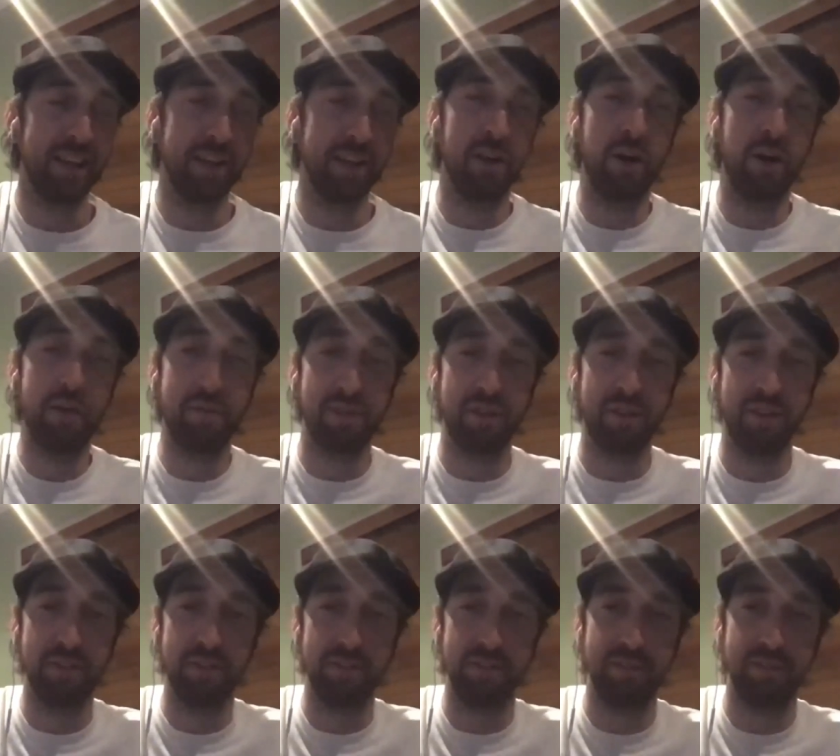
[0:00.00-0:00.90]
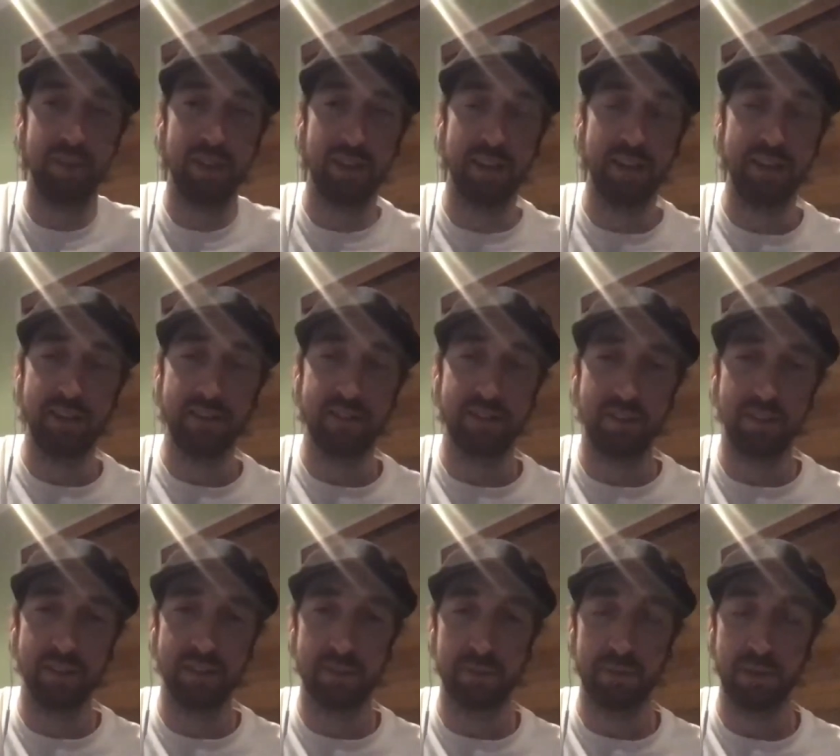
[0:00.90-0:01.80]
offer on a lease and
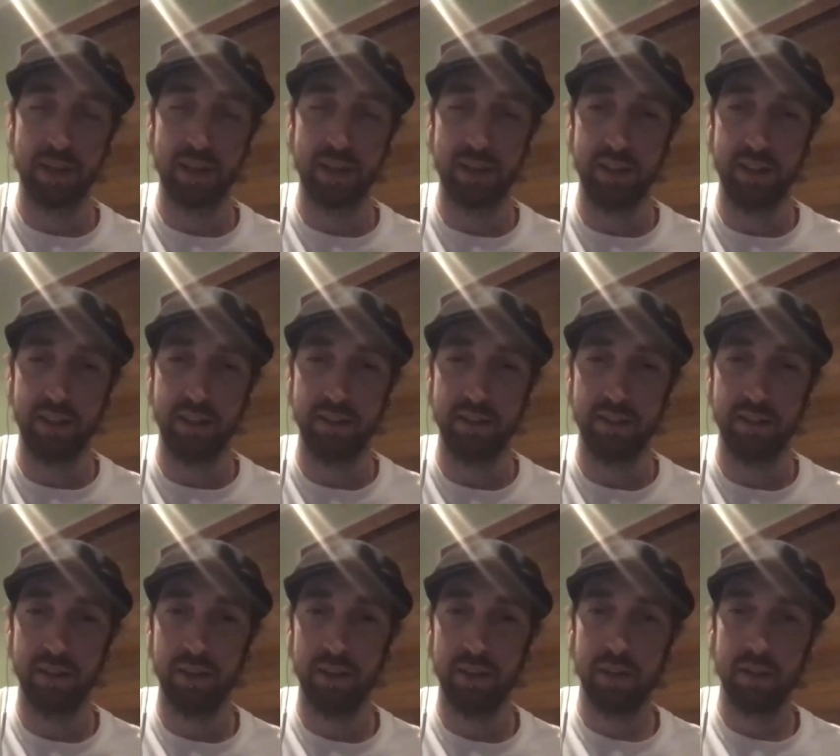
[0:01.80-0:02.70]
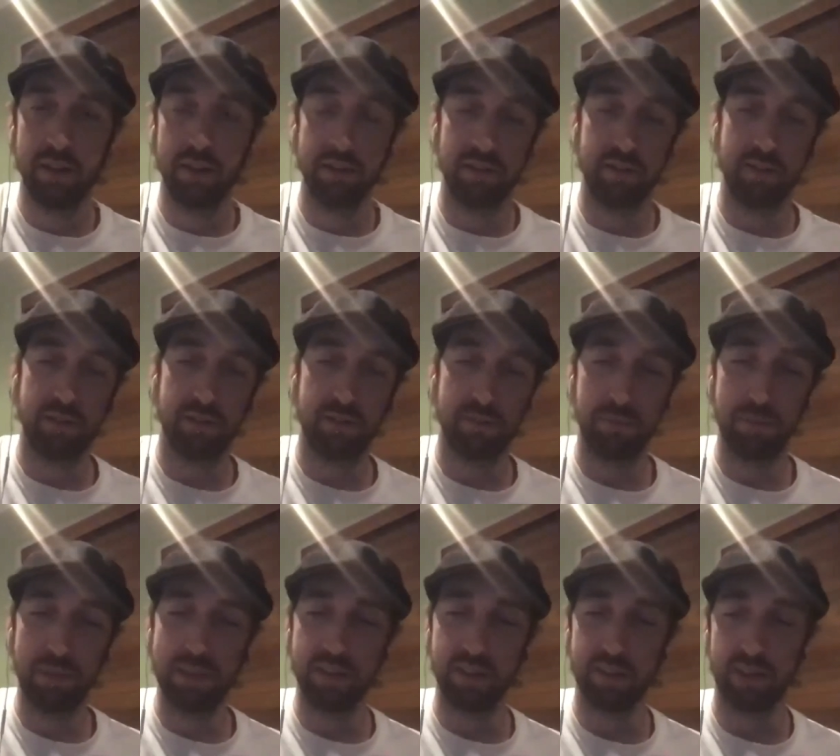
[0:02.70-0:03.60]
expanding because
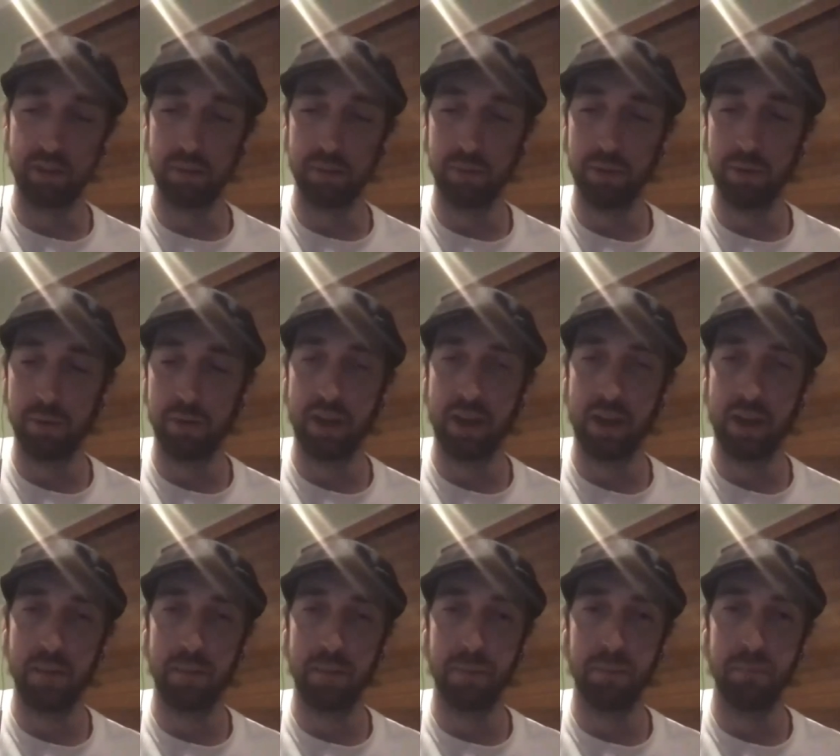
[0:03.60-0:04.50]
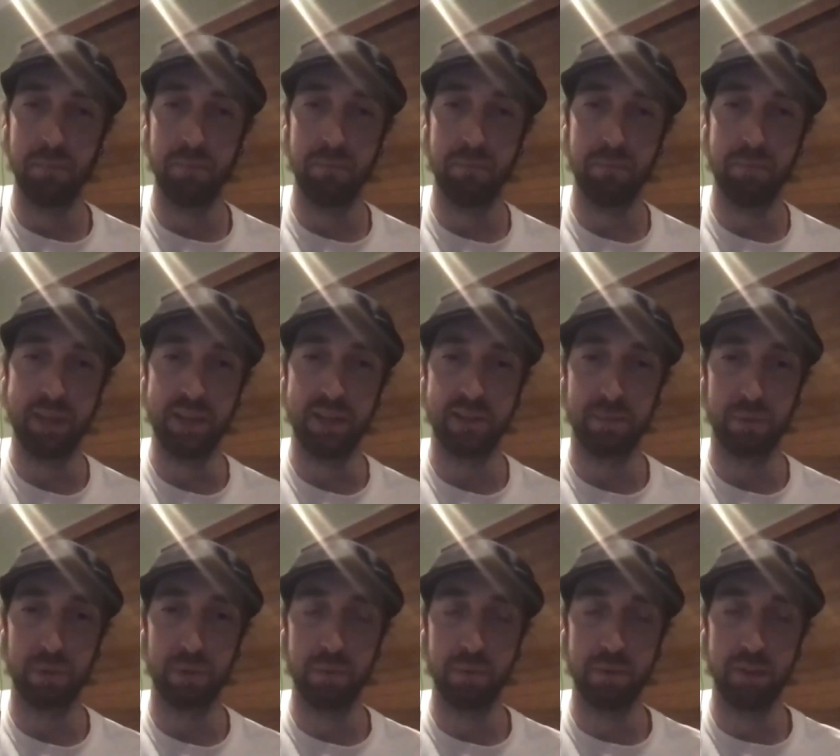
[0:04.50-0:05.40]
basically where we are up on Pete's
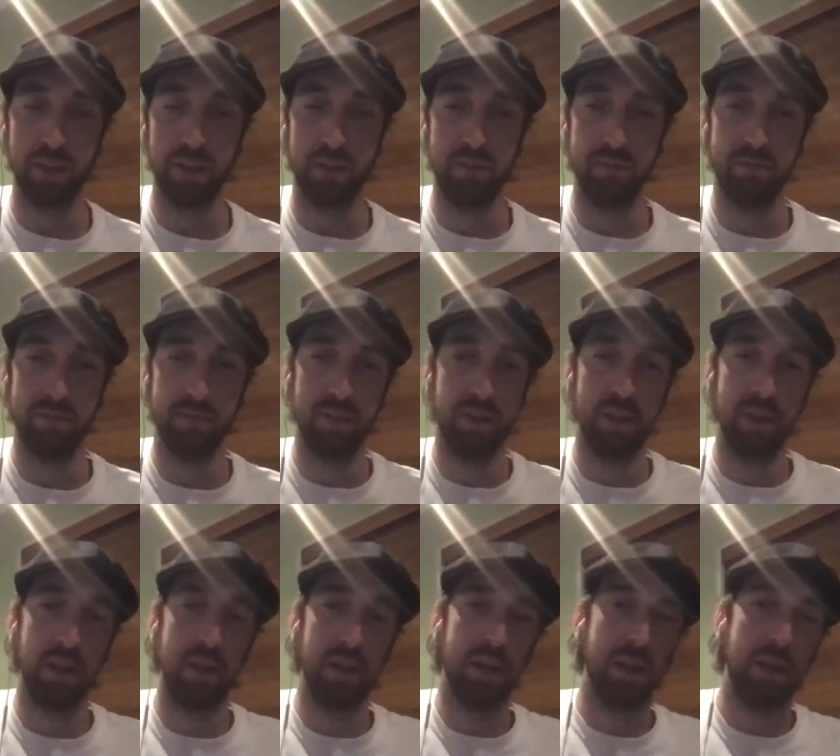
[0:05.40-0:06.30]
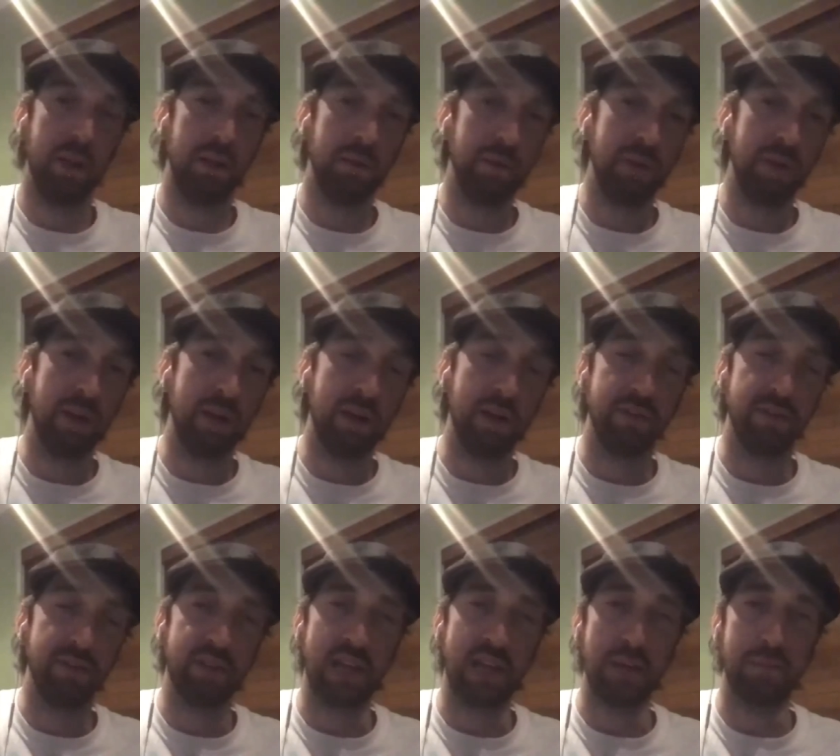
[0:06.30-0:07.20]
property, we don't have
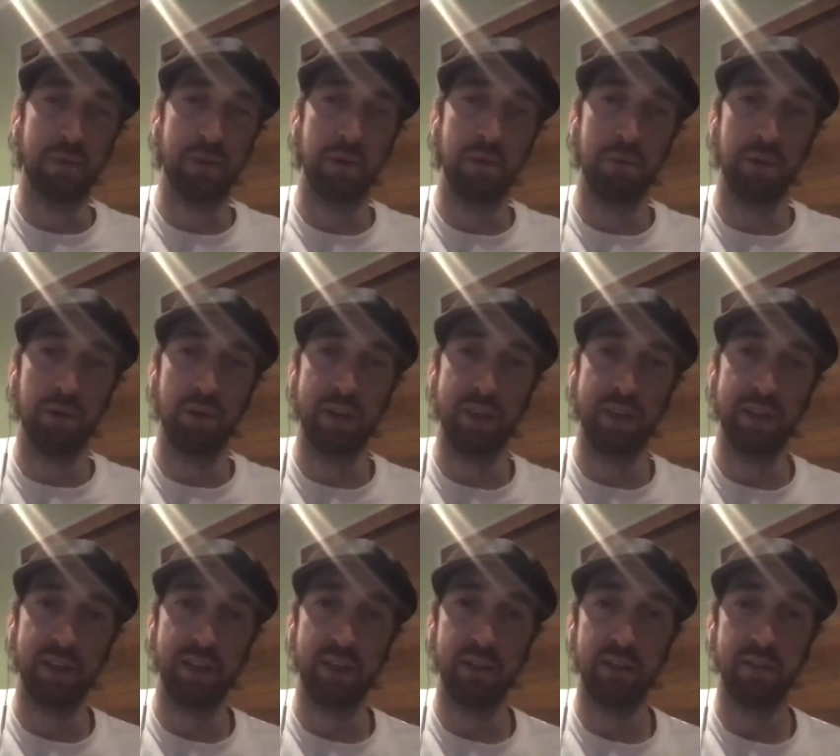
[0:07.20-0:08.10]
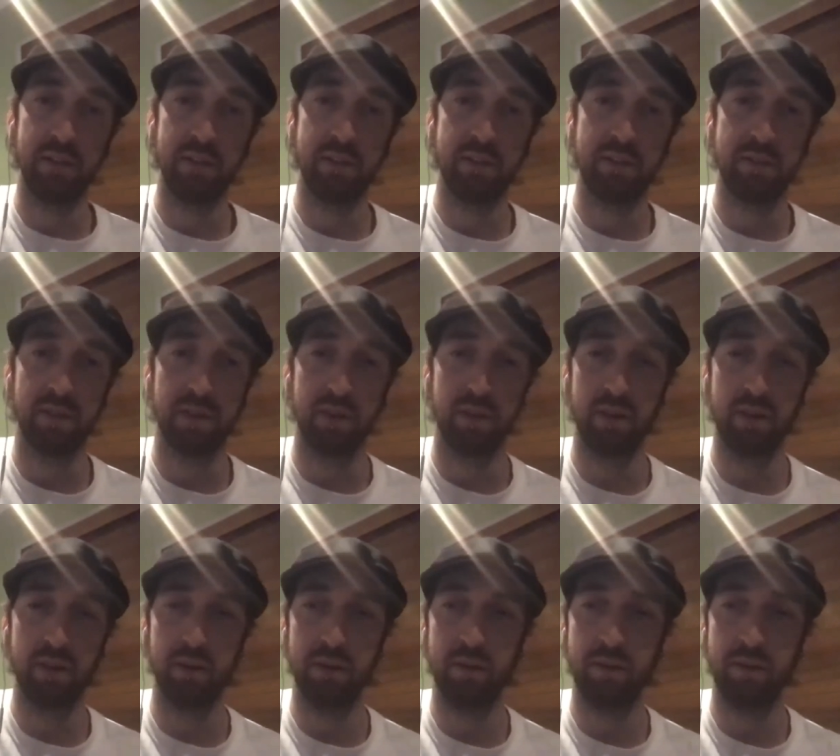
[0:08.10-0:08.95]
a tap room or anything. So